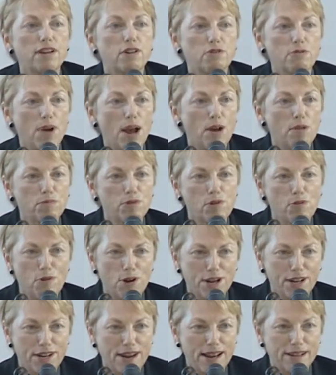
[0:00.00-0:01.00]
who helped
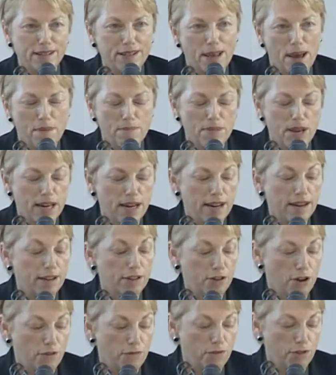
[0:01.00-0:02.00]
organize that meeting
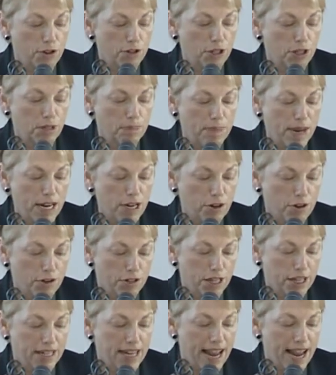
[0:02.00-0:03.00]
is our first speaker
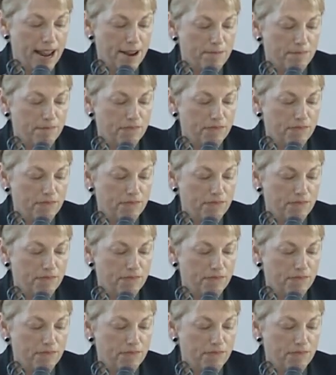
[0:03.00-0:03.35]
today.